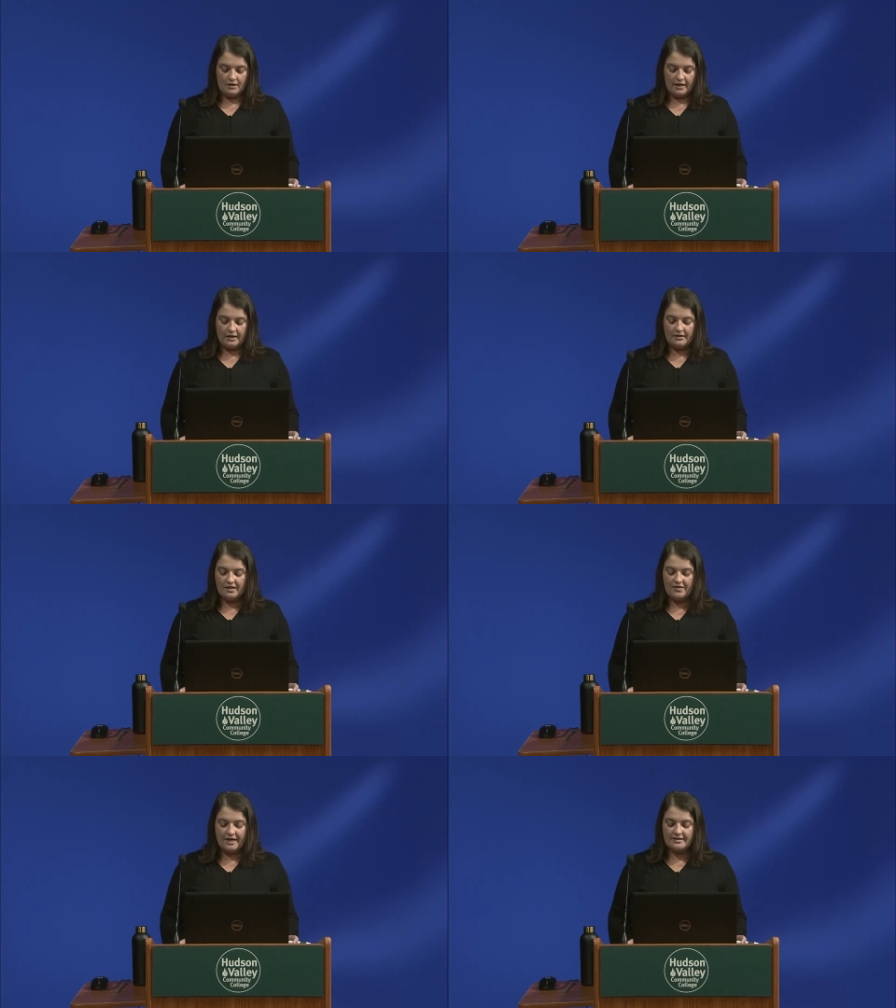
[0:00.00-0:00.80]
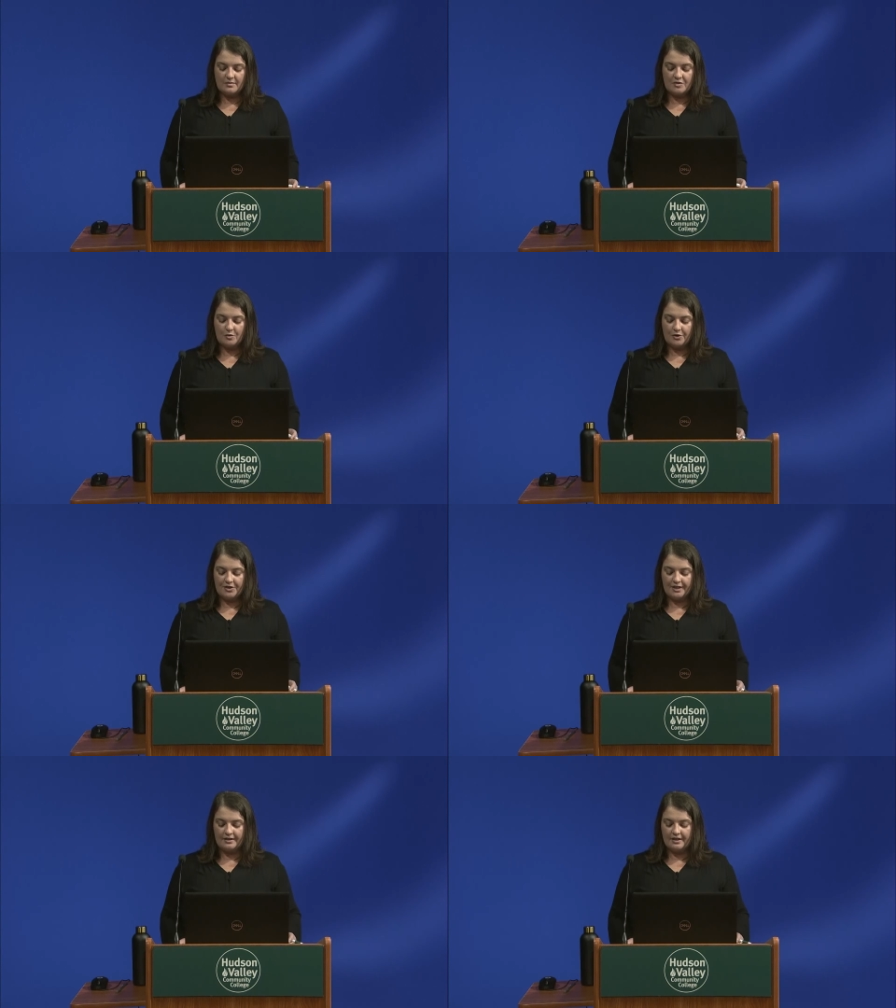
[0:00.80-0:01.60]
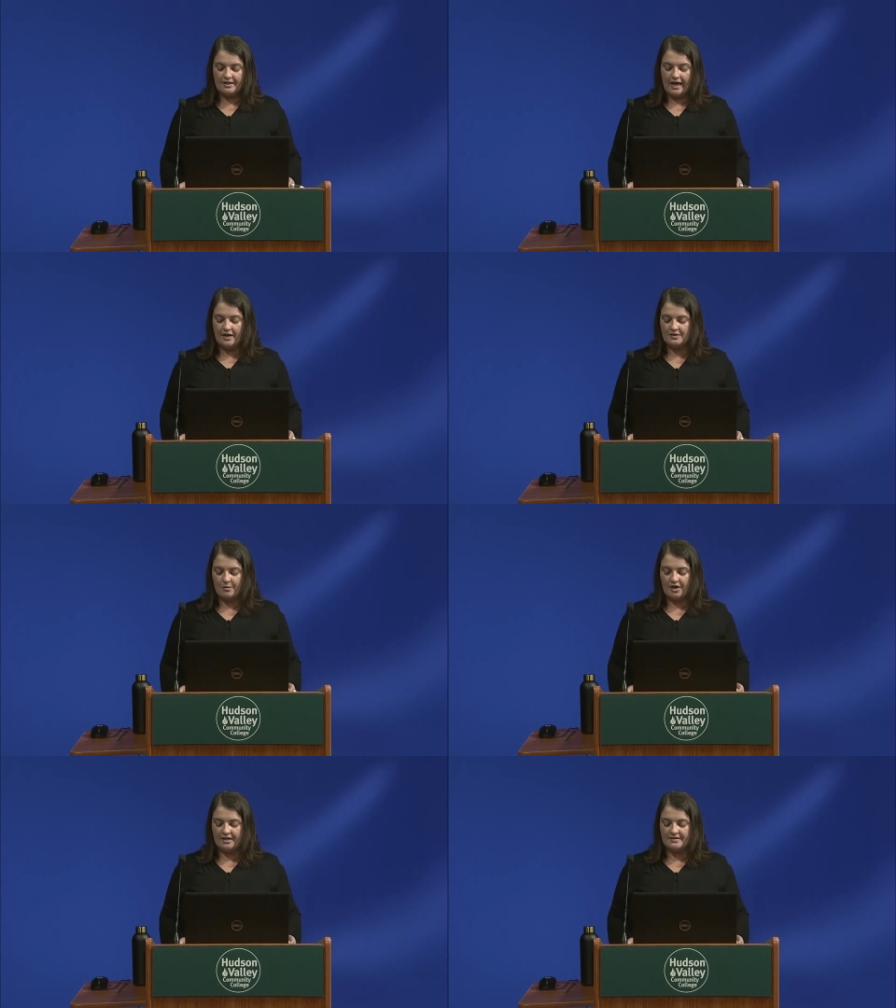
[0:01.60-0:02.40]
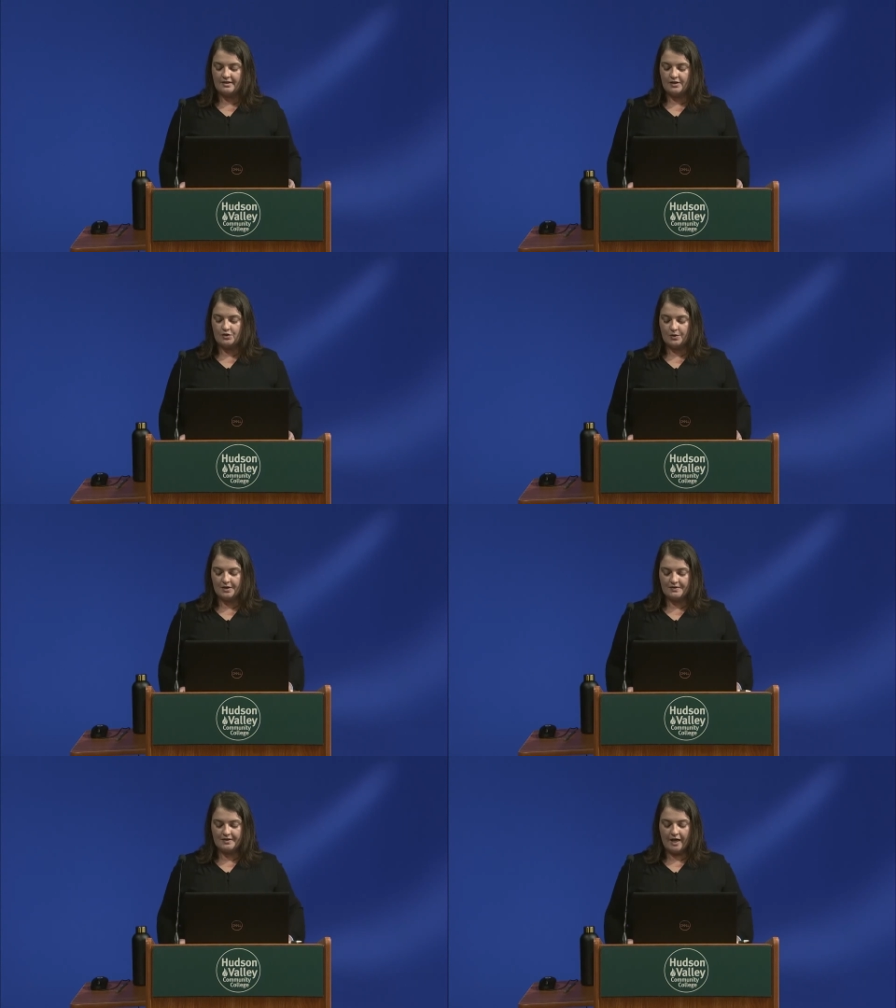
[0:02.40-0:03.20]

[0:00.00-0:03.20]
It alleviates some of the burden that the housing market endures,